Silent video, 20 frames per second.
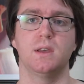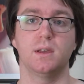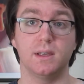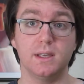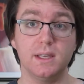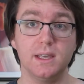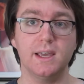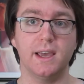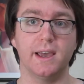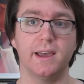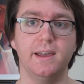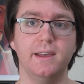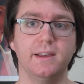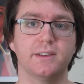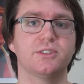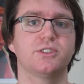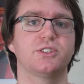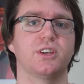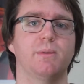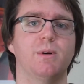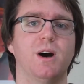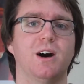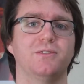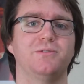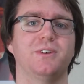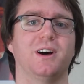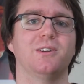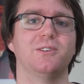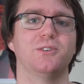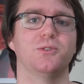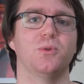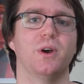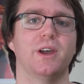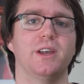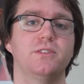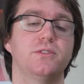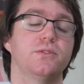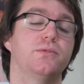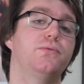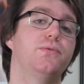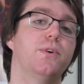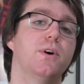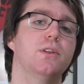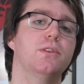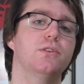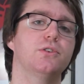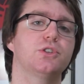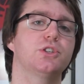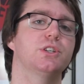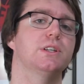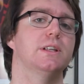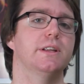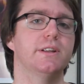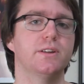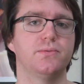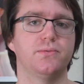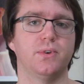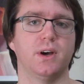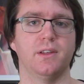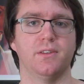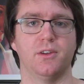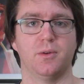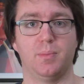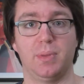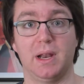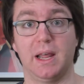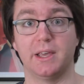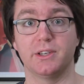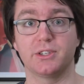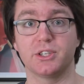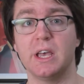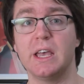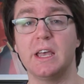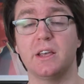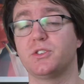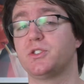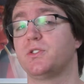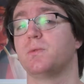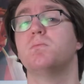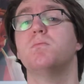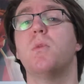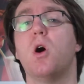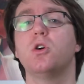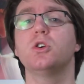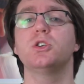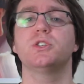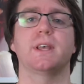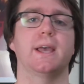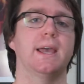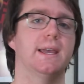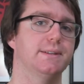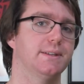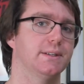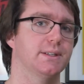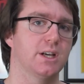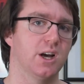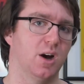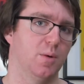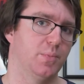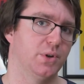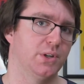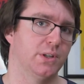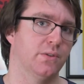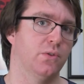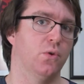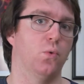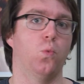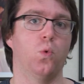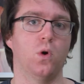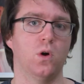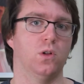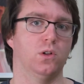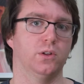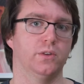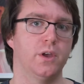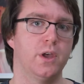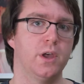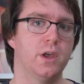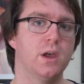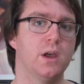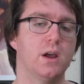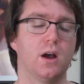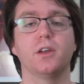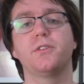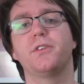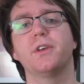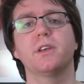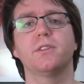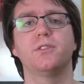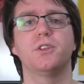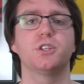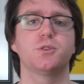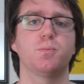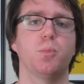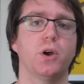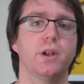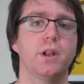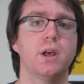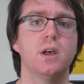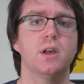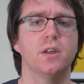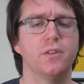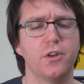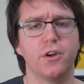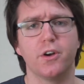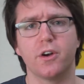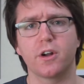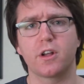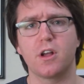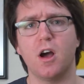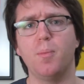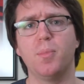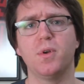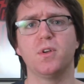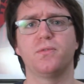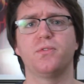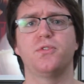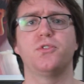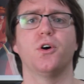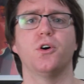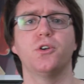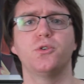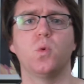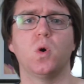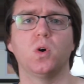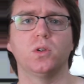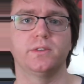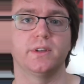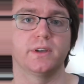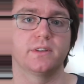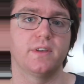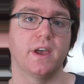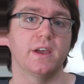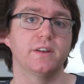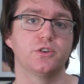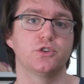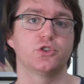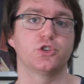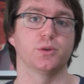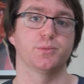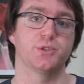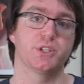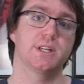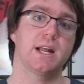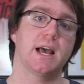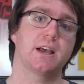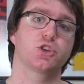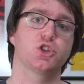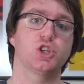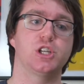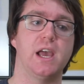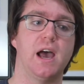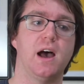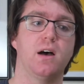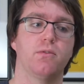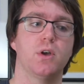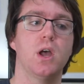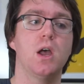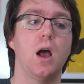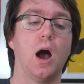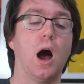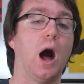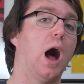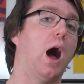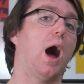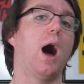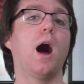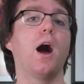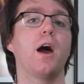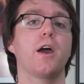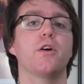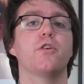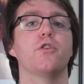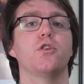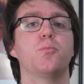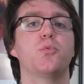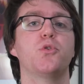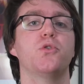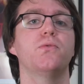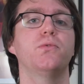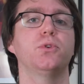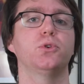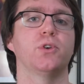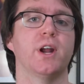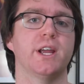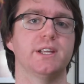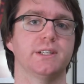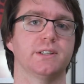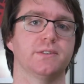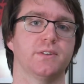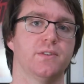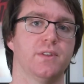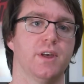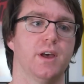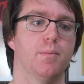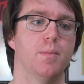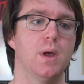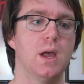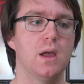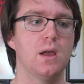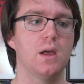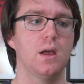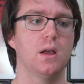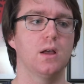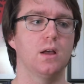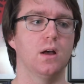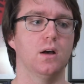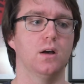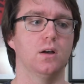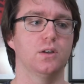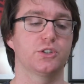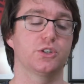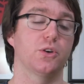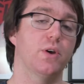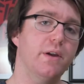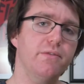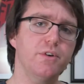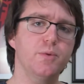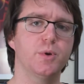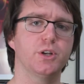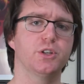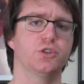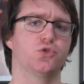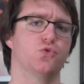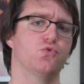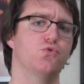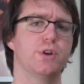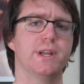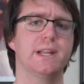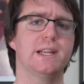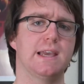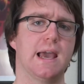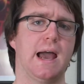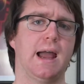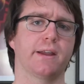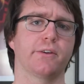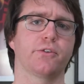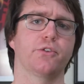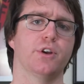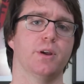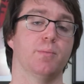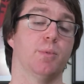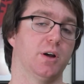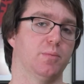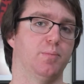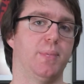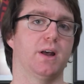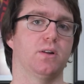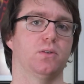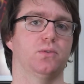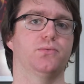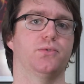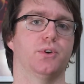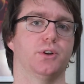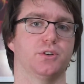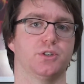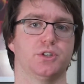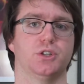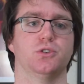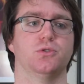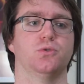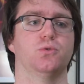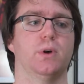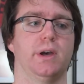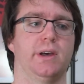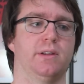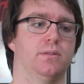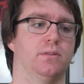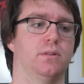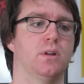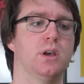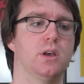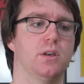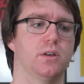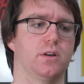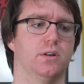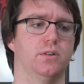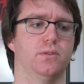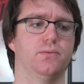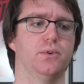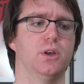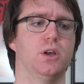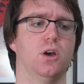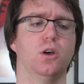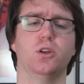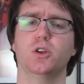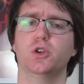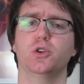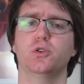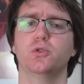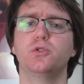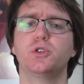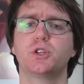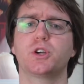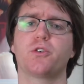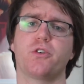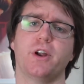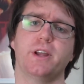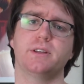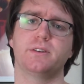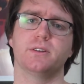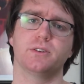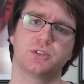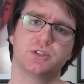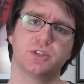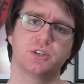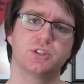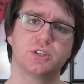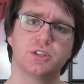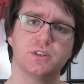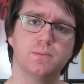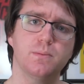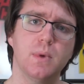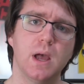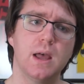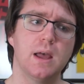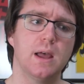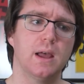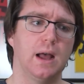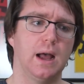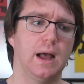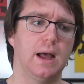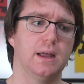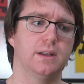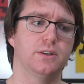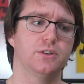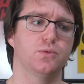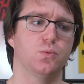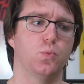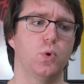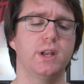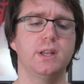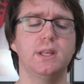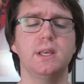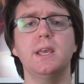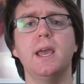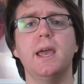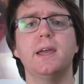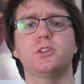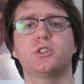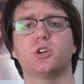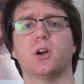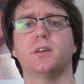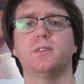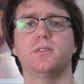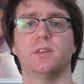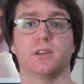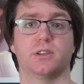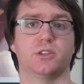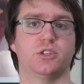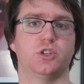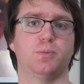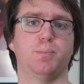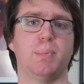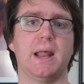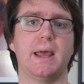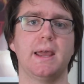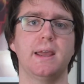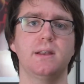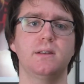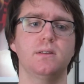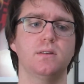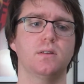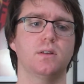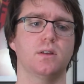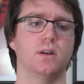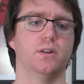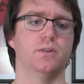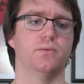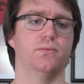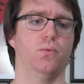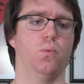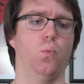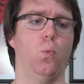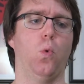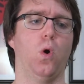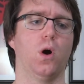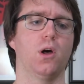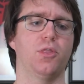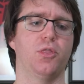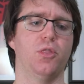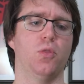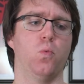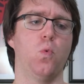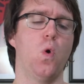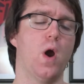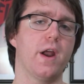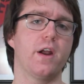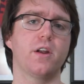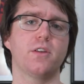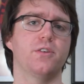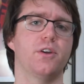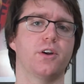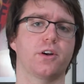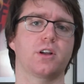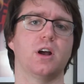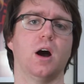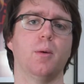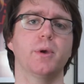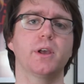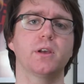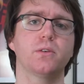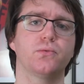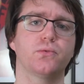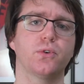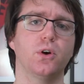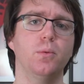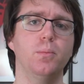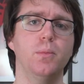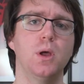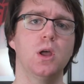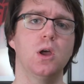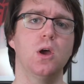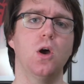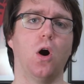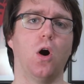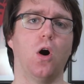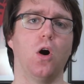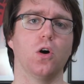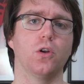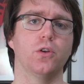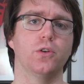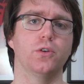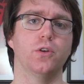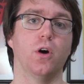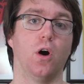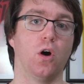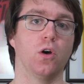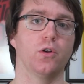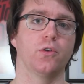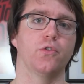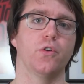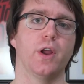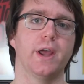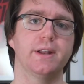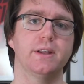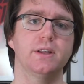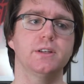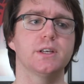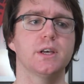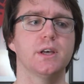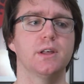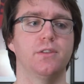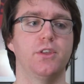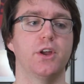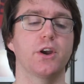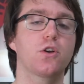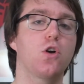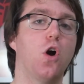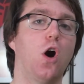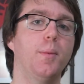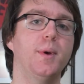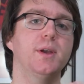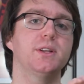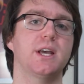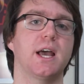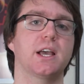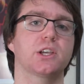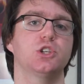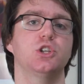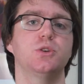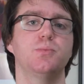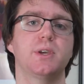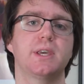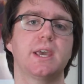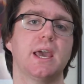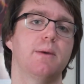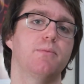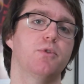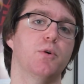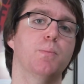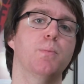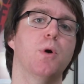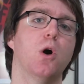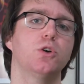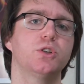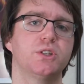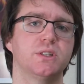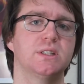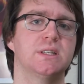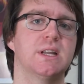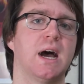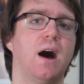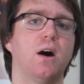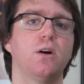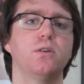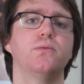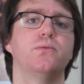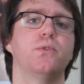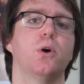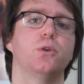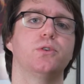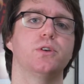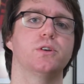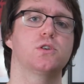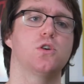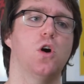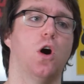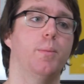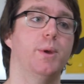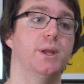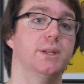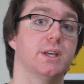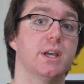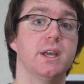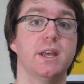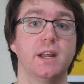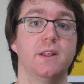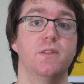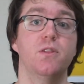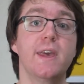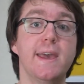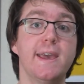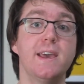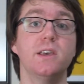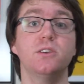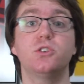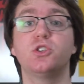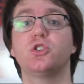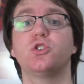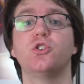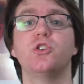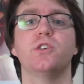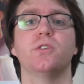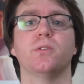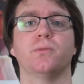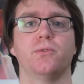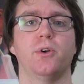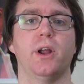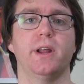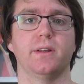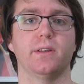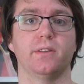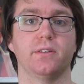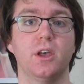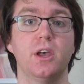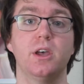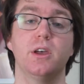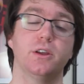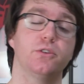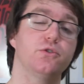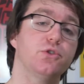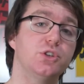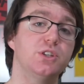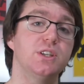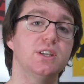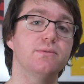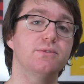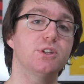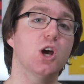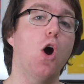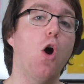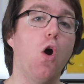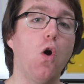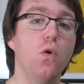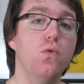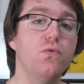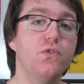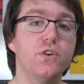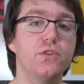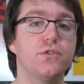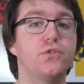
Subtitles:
EA has somehow found a way to further solidify their place as the most hated company in the world. I think at this point there are a couple of third world dictatorships that actually have a higher approval rating than them. So everybody's really angry about Battlefront 2 and kind of a loot crate system. And when EA tried to explain kind of where they're coming from on Reddit, their comment actually became the most downvoted comment in the history of Reddit. It received over